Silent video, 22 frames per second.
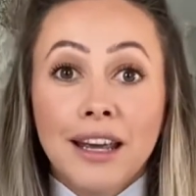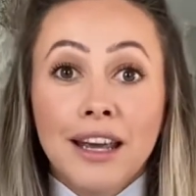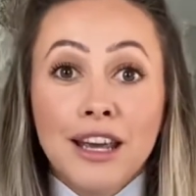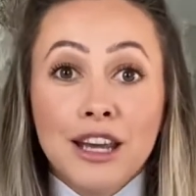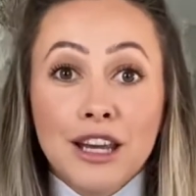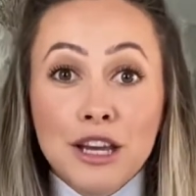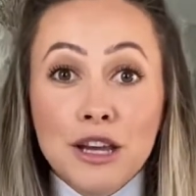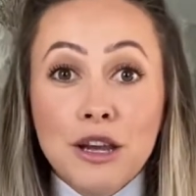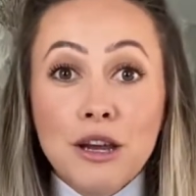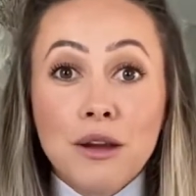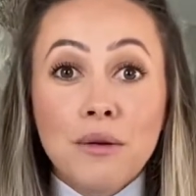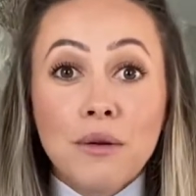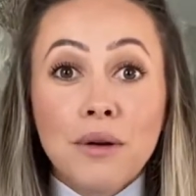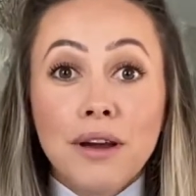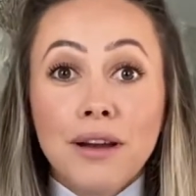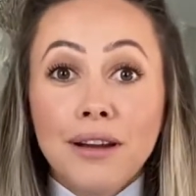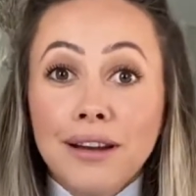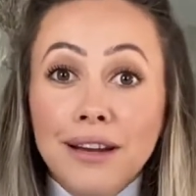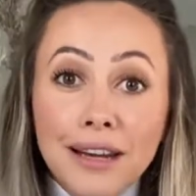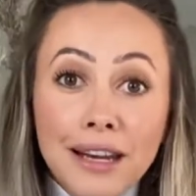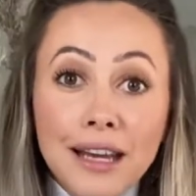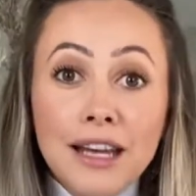you
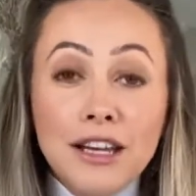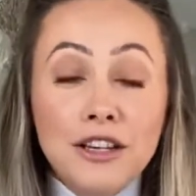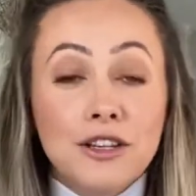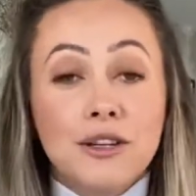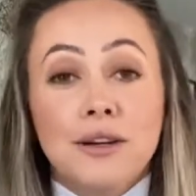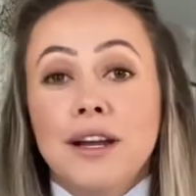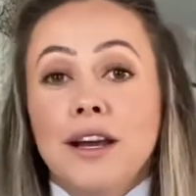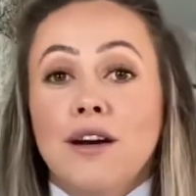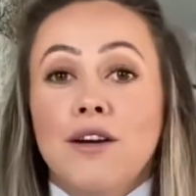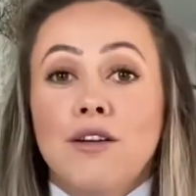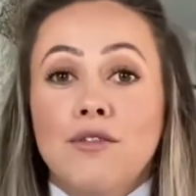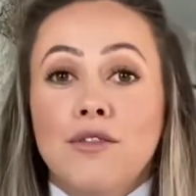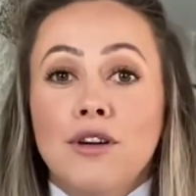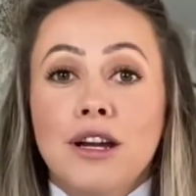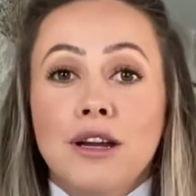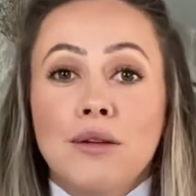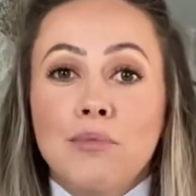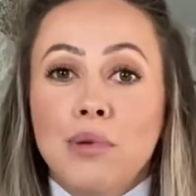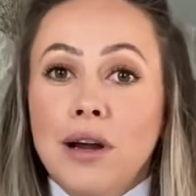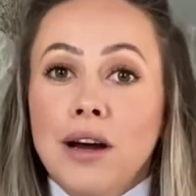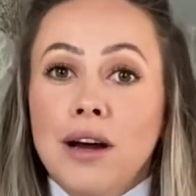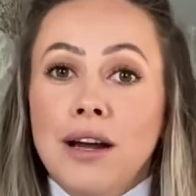literally are running
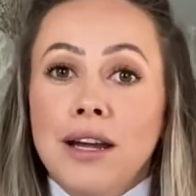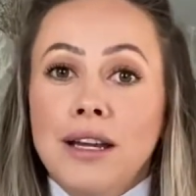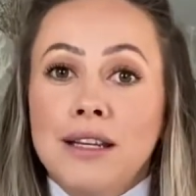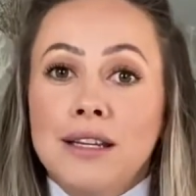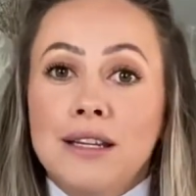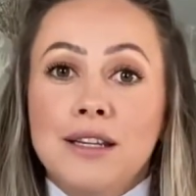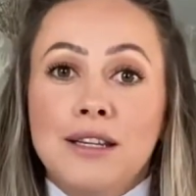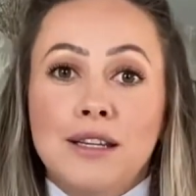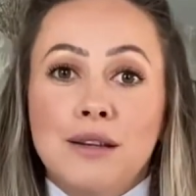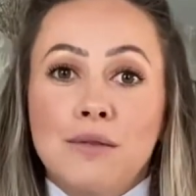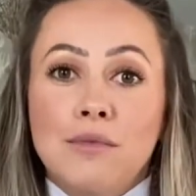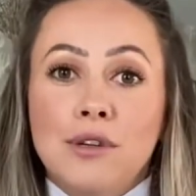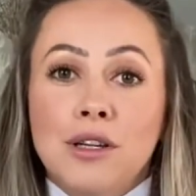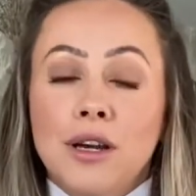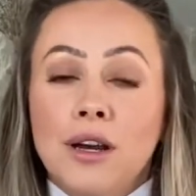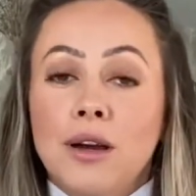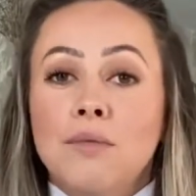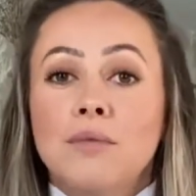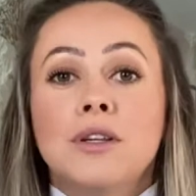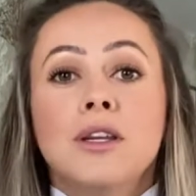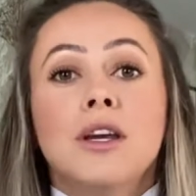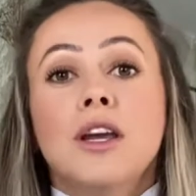blind
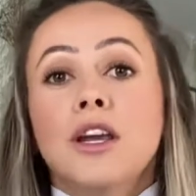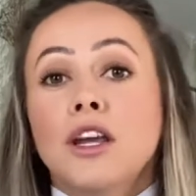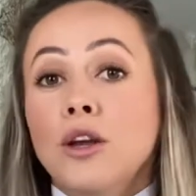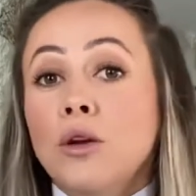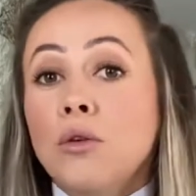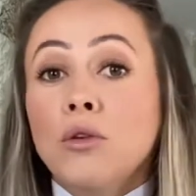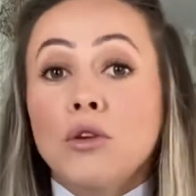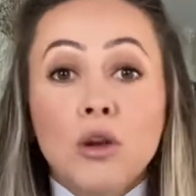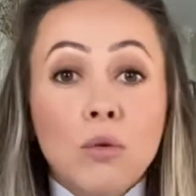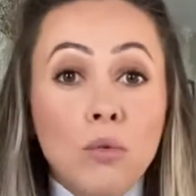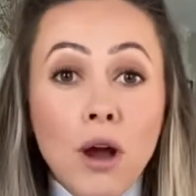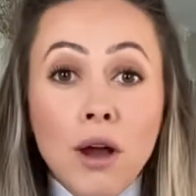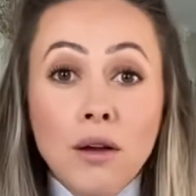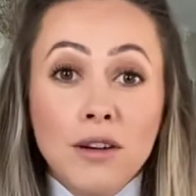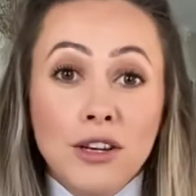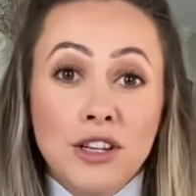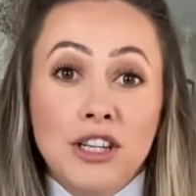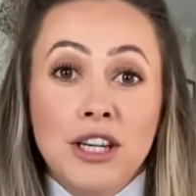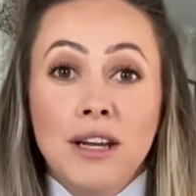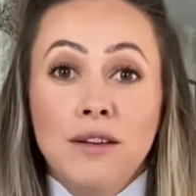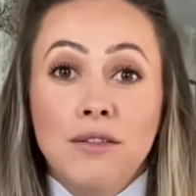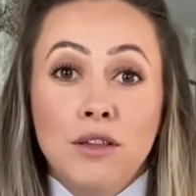sometimes. You won't
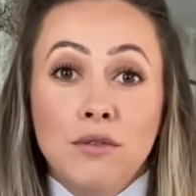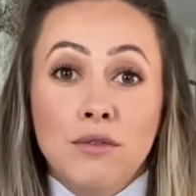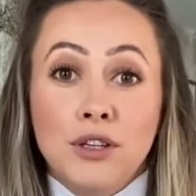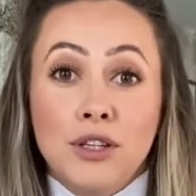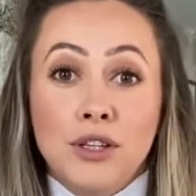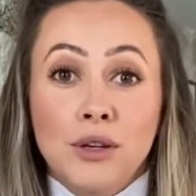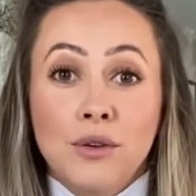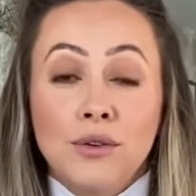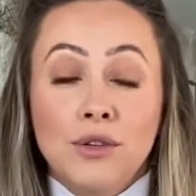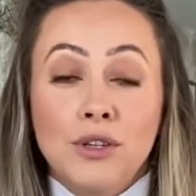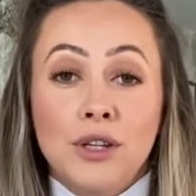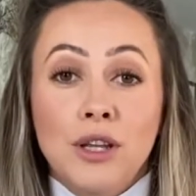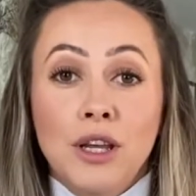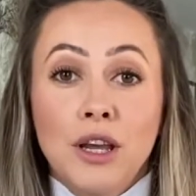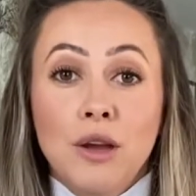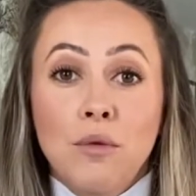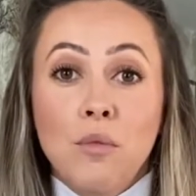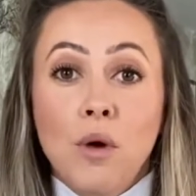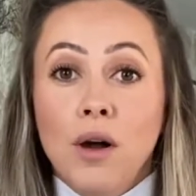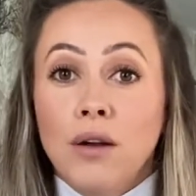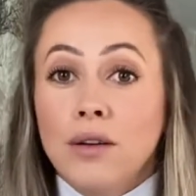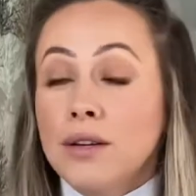achieve the results that you
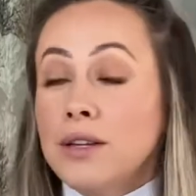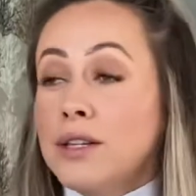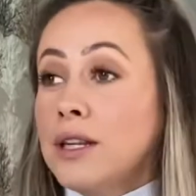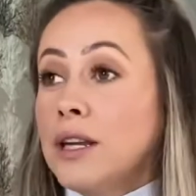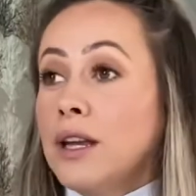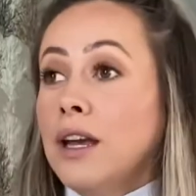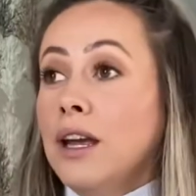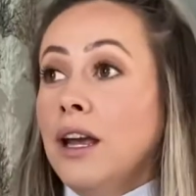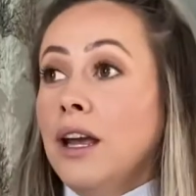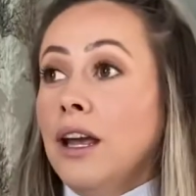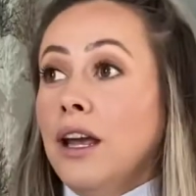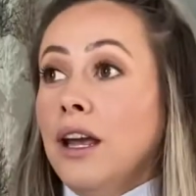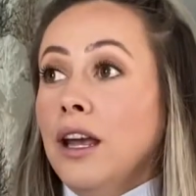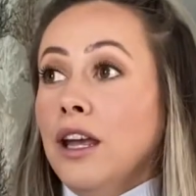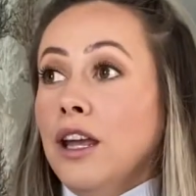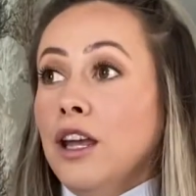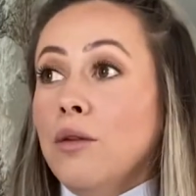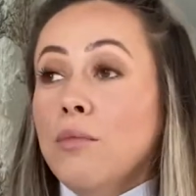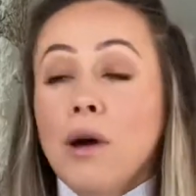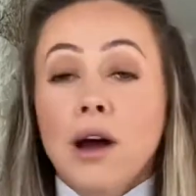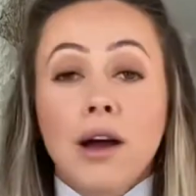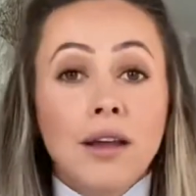want.
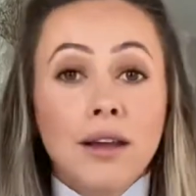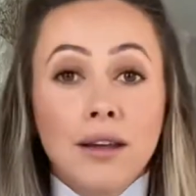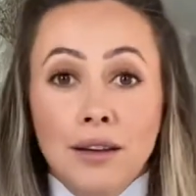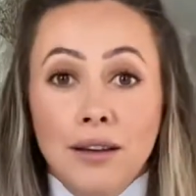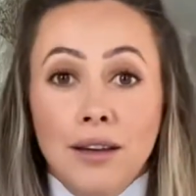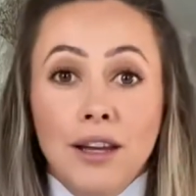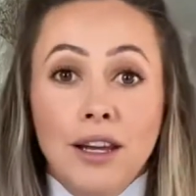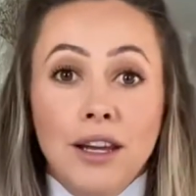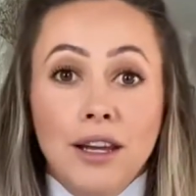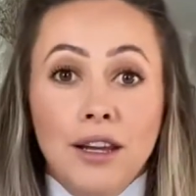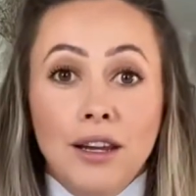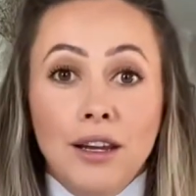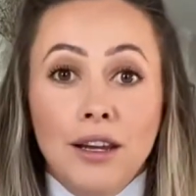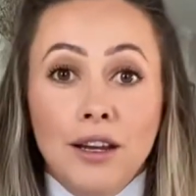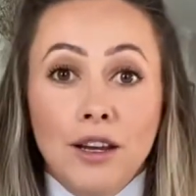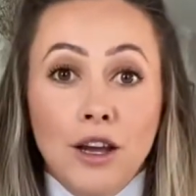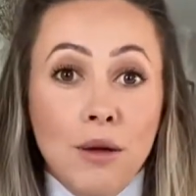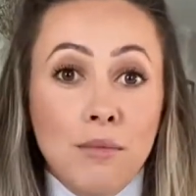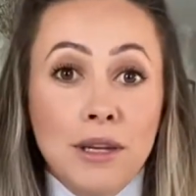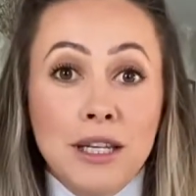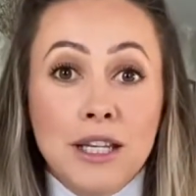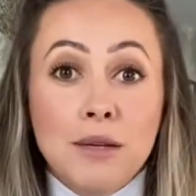You might
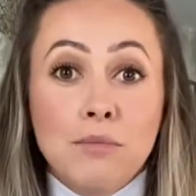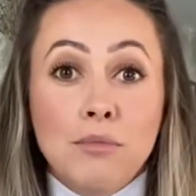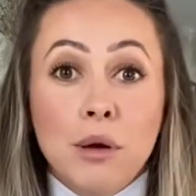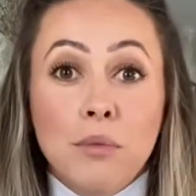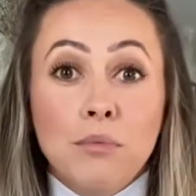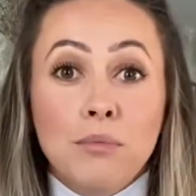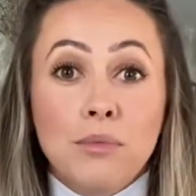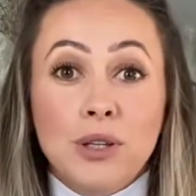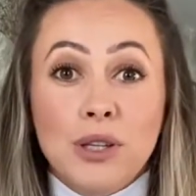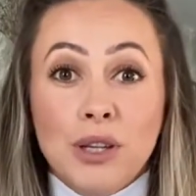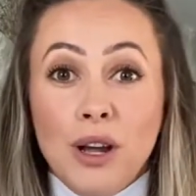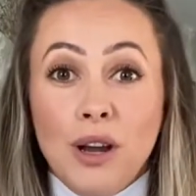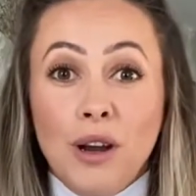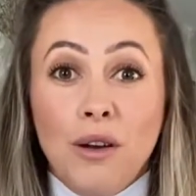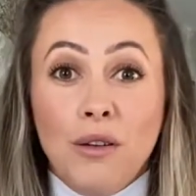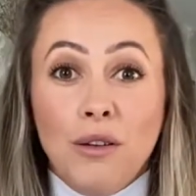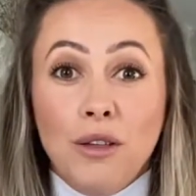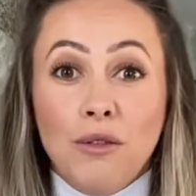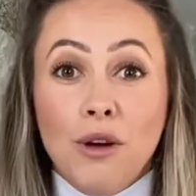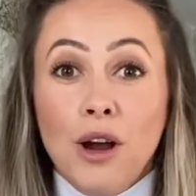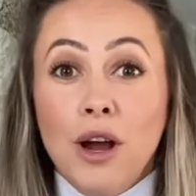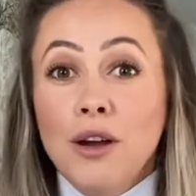come into bumps along
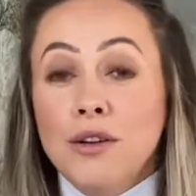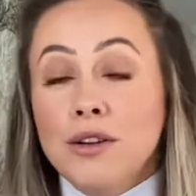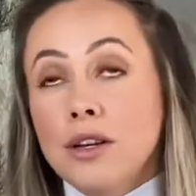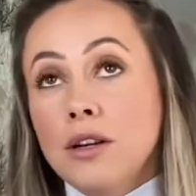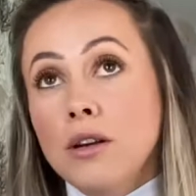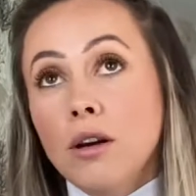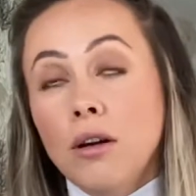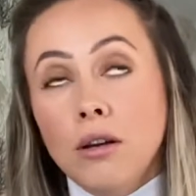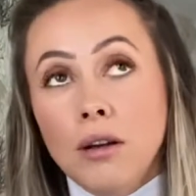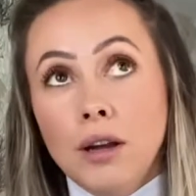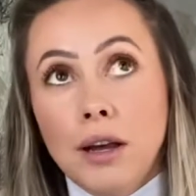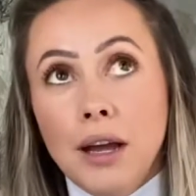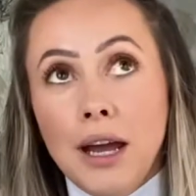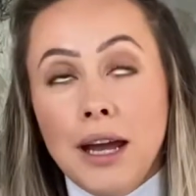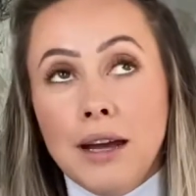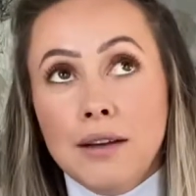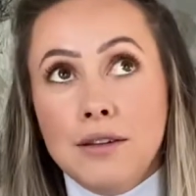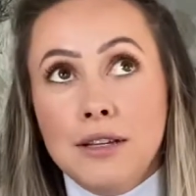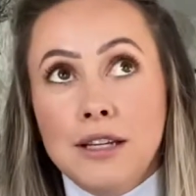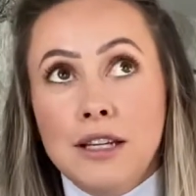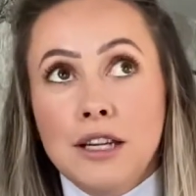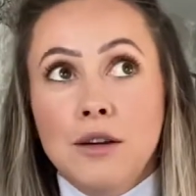the road and not know how
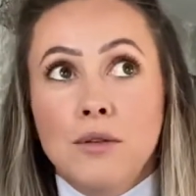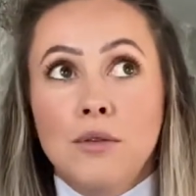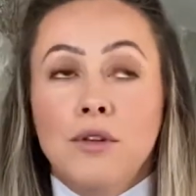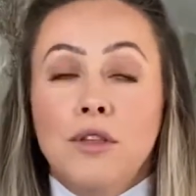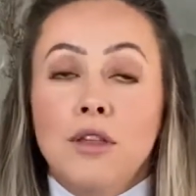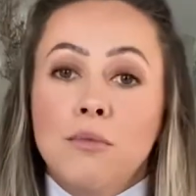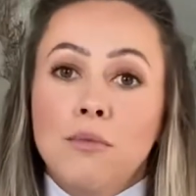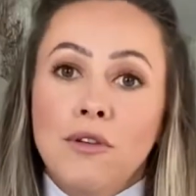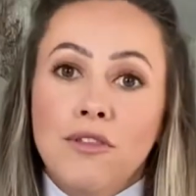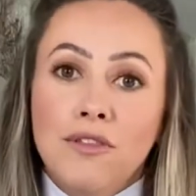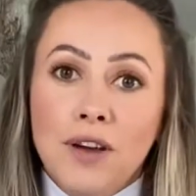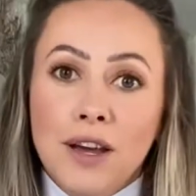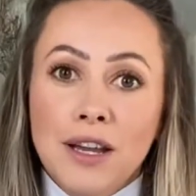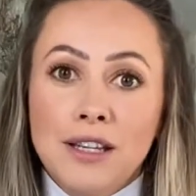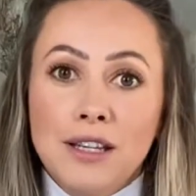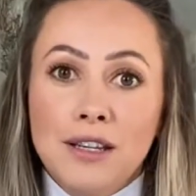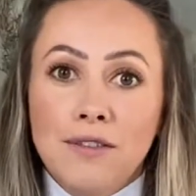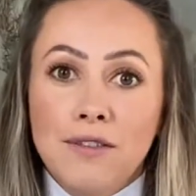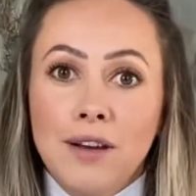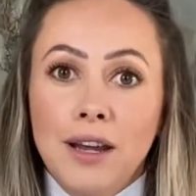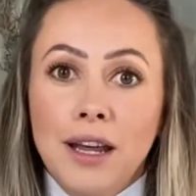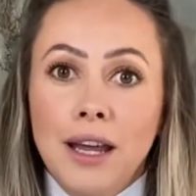to deal with them
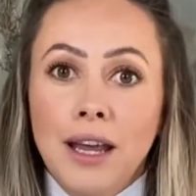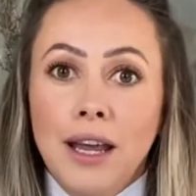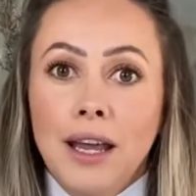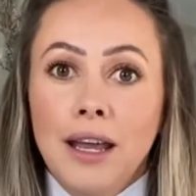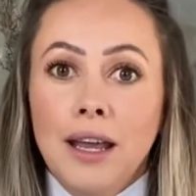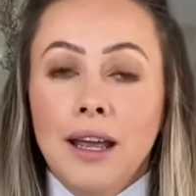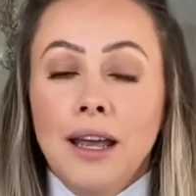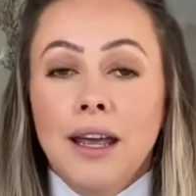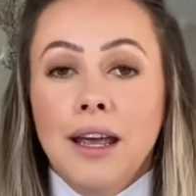effectively,